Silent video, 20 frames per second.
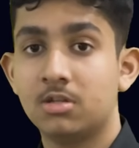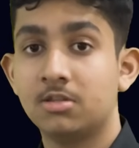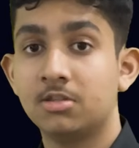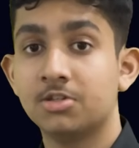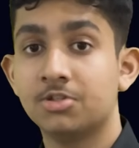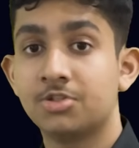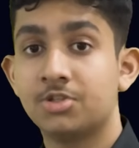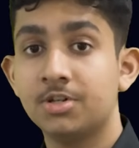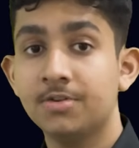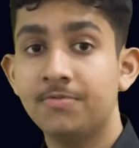the
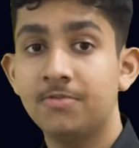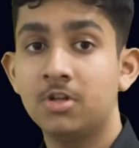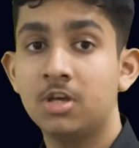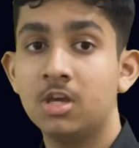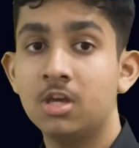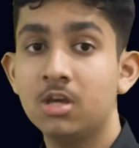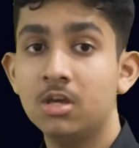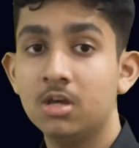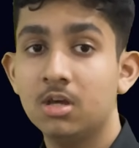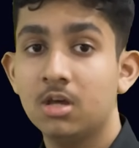shift
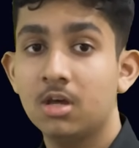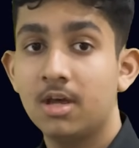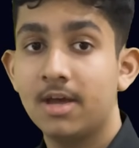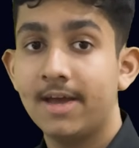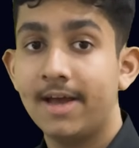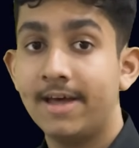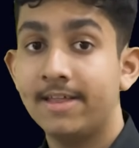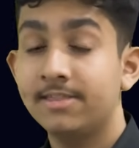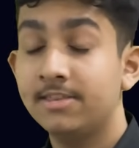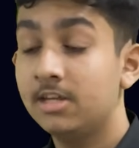key
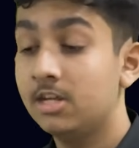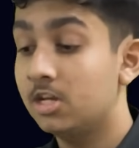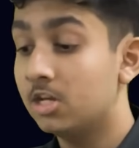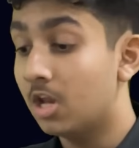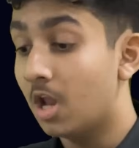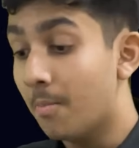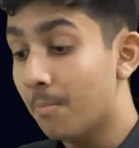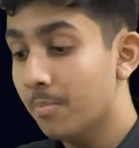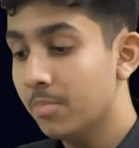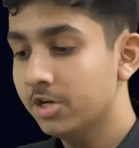and the
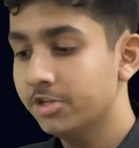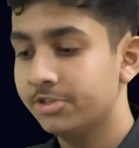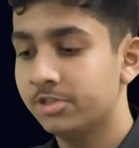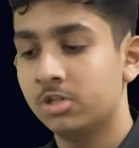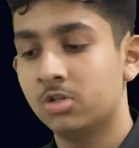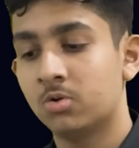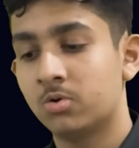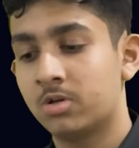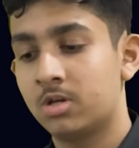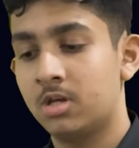number
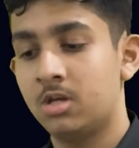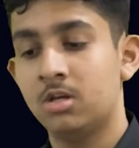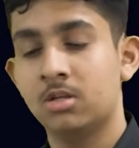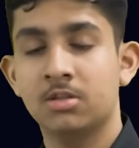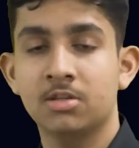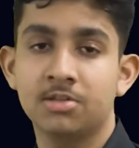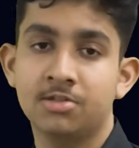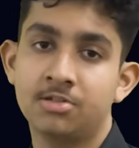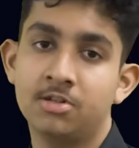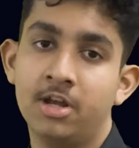zero key
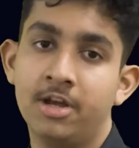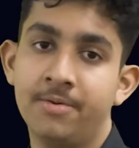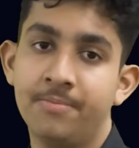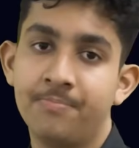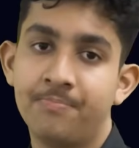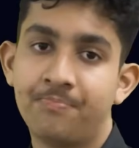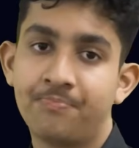this time.